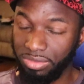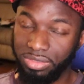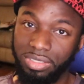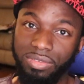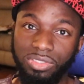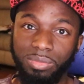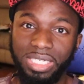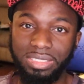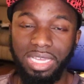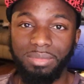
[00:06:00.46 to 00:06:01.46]
on stuff, so by
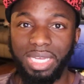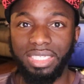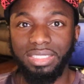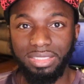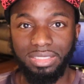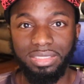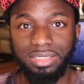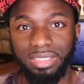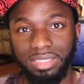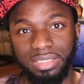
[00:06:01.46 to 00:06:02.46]
the time I get to
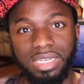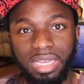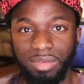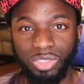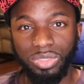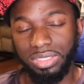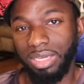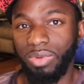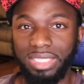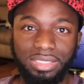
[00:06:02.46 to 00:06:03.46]
anything, I'm usually
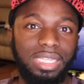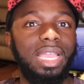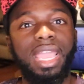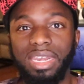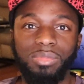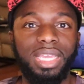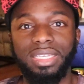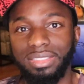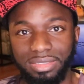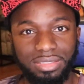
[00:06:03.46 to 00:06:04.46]
like watching like animes
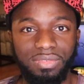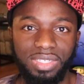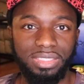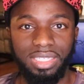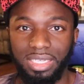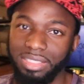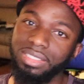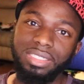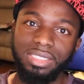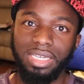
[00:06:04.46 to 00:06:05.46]
and stuff like that.
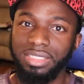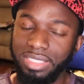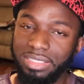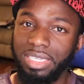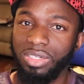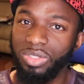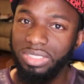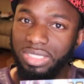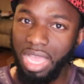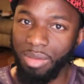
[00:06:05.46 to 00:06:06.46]
And yes, I know this
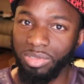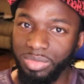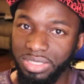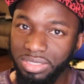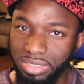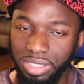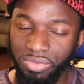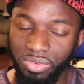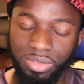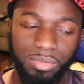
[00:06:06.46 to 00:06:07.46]
is a comic book, it's
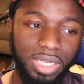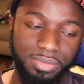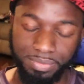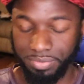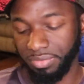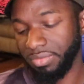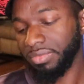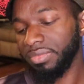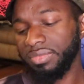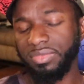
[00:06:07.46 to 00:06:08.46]
different, but
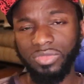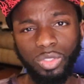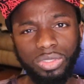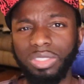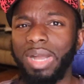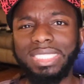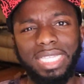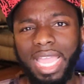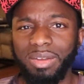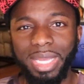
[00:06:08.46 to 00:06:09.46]
usually watching
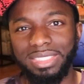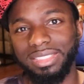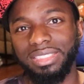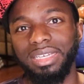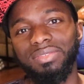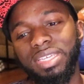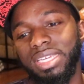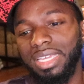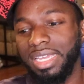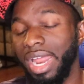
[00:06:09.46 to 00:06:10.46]
animes and
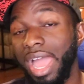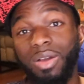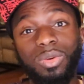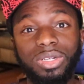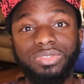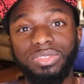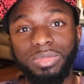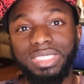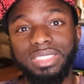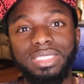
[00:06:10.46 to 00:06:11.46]
stuff, and how it works for
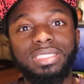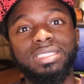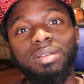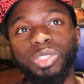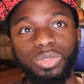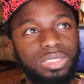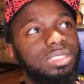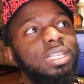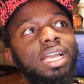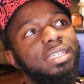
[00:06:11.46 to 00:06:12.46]
me is I'm usually
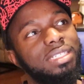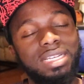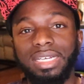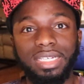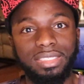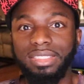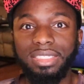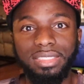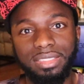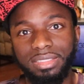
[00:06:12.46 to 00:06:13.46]
like a
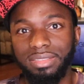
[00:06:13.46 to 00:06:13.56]
season